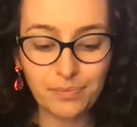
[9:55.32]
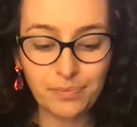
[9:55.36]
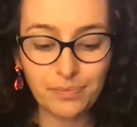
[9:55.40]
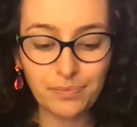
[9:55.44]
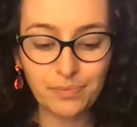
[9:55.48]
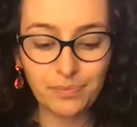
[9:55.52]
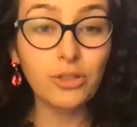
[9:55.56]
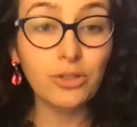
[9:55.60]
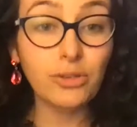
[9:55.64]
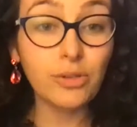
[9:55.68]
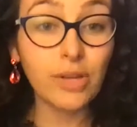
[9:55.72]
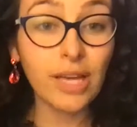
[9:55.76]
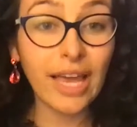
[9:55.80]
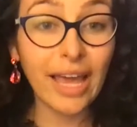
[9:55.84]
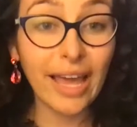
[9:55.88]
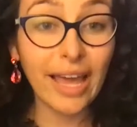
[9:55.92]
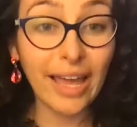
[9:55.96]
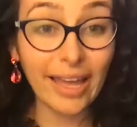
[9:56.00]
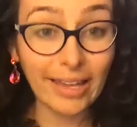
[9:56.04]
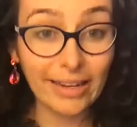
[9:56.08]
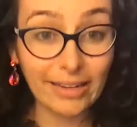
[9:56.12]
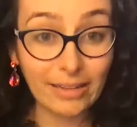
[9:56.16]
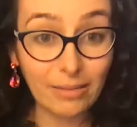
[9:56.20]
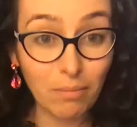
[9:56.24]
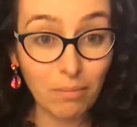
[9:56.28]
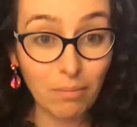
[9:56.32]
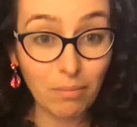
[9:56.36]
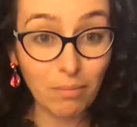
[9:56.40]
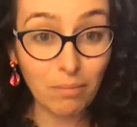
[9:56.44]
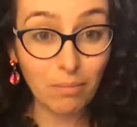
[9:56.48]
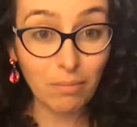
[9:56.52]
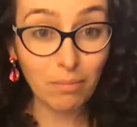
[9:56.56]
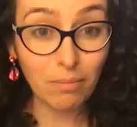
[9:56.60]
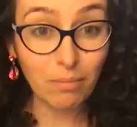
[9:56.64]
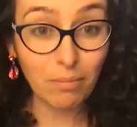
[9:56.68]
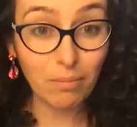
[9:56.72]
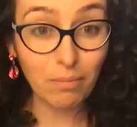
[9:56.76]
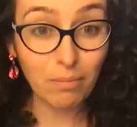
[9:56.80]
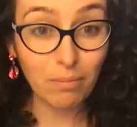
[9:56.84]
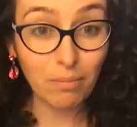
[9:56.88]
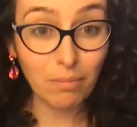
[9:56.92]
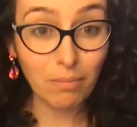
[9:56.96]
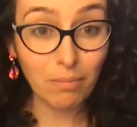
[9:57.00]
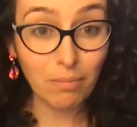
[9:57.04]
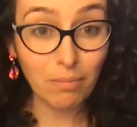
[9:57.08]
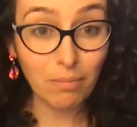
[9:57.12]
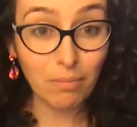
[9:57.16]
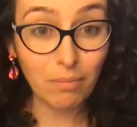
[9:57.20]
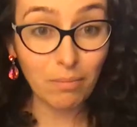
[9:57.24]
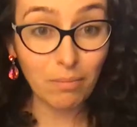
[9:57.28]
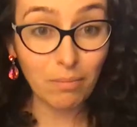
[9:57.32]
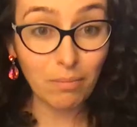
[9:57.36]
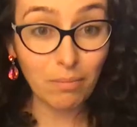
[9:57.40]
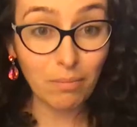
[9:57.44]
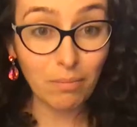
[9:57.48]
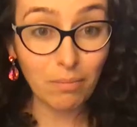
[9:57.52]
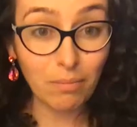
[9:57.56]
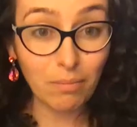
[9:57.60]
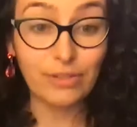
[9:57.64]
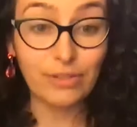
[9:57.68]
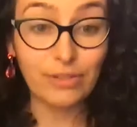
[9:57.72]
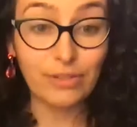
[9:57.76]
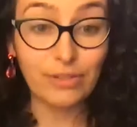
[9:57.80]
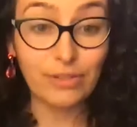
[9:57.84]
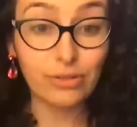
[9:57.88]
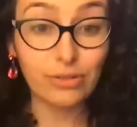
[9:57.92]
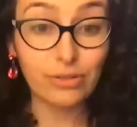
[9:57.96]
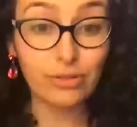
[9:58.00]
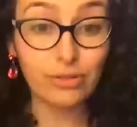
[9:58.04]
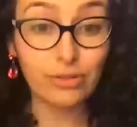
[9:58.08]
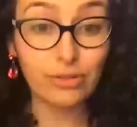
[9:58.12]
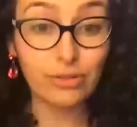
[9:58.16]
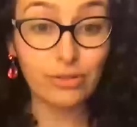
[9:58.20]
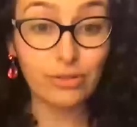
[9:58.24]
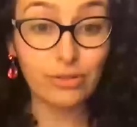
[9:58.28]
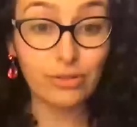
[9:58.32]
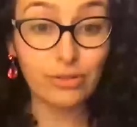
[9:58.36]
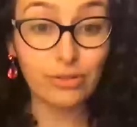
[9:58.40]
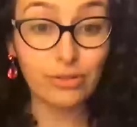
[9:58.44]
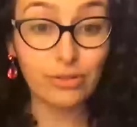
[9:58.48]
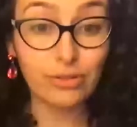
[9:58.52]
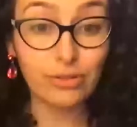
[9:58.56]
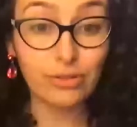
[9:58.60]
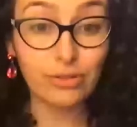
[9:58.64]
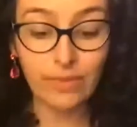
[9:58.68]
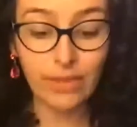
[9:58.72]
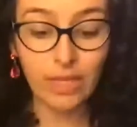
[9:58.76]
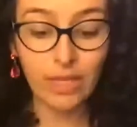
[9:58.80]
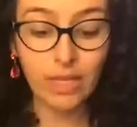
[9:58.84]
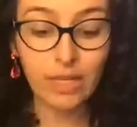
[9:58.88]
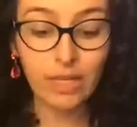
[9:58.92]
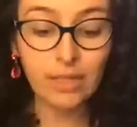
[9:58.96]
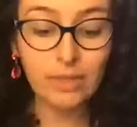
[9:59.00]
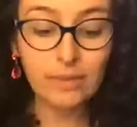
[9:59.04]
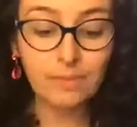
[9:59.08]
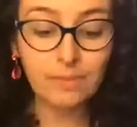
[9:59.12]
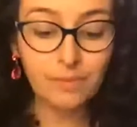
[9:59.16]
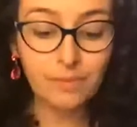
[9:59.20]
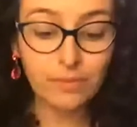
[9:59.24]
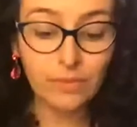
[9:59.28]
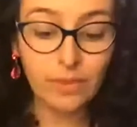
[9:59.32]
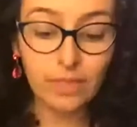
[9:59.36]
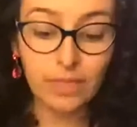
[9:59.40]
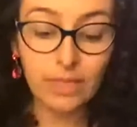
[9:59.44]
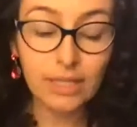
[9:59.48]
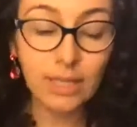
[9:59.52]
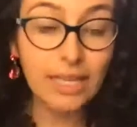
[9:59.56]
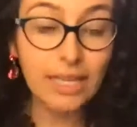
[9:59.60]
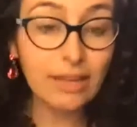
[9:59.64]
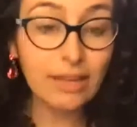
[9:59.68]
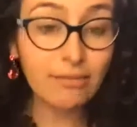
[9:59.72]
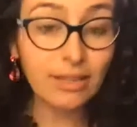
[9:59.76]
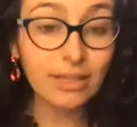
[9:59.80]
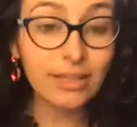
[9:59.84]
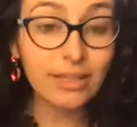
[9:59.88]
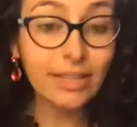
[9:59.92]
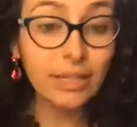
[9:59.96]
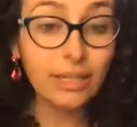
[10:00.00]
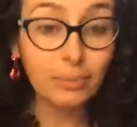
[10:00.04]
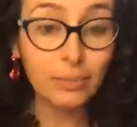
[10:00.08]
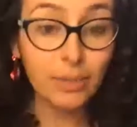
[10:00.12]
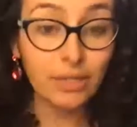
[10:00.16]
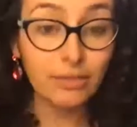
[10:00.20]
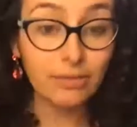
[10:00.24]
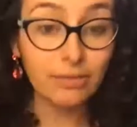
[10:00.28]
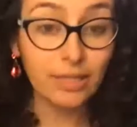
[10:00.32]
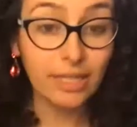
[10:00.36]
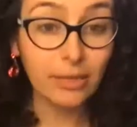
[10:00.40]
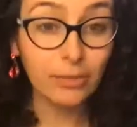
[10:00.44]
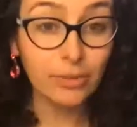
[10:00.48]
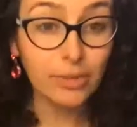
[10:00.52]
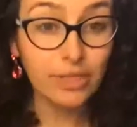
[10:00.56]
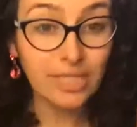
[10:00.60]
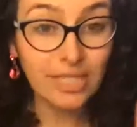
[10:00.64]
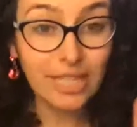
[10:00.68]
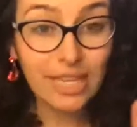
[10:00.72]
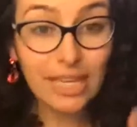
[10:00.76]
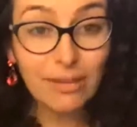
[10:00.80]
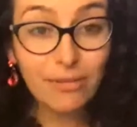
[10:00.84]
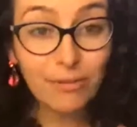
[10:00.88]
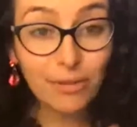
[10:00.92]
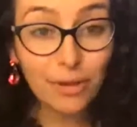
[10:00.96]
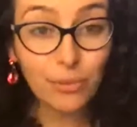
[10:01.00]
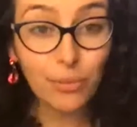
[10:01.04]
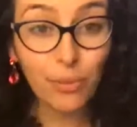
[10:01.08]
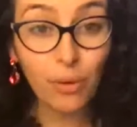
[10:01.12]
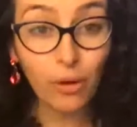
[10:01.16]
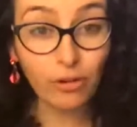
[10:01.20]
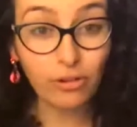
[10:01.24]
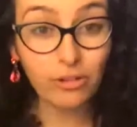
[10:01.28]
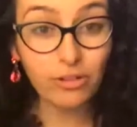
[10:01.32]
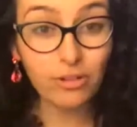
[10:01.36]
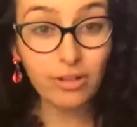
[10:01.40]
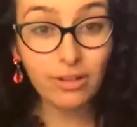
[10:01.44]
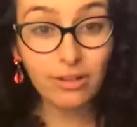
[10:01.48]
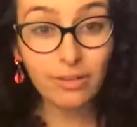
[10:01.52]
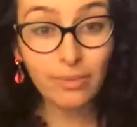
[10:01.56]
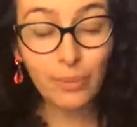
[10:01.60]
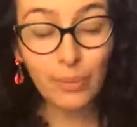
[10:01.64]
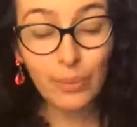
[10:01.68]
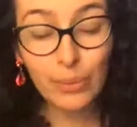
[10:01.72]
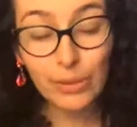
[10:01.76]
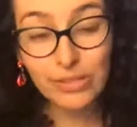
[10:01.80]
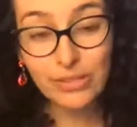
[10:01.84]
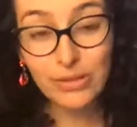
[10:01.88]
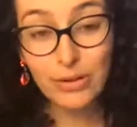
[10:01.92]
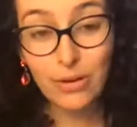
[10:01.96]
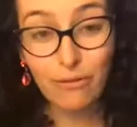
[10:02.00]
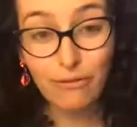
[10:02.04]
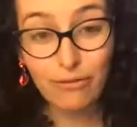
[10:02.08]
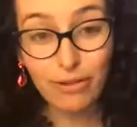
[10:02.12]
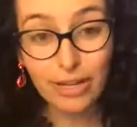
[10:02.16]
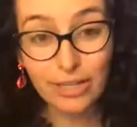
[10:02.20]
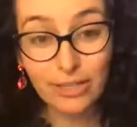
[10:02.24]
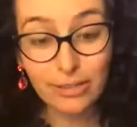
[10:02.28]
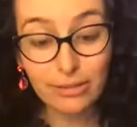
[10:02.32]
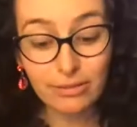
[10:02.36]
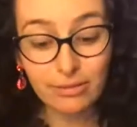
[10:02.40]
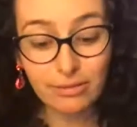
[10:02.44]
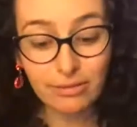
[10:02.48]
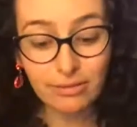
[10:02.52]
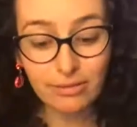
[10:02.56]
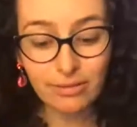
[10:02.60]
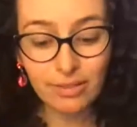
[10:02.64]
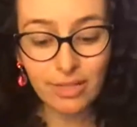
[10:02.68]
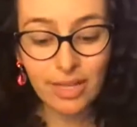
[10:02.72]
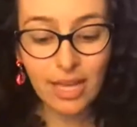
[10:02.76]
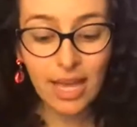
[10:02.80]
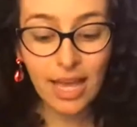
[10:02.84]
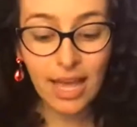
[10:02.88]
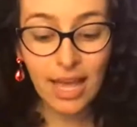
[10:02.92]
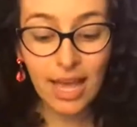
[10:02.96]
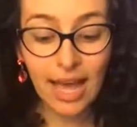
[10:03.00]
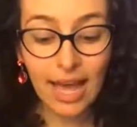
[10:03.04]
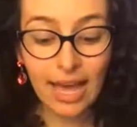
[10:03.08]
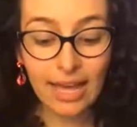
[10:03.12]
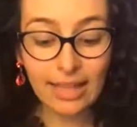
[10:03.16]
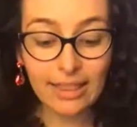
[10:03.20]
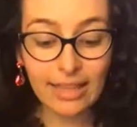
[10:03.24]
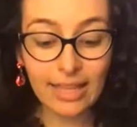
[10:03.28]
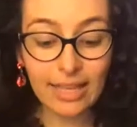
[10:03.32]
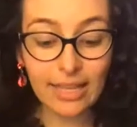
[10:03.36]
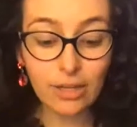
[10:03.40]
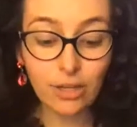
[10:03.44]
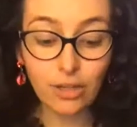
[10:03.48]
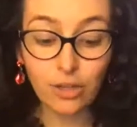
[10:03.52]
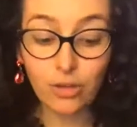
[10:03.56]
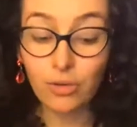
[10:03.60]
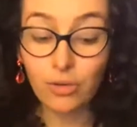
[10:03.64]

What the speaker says: You can, however, when you have finished drinking your tea, Leave a little bit of liquid if you want, but it's not vital. And then you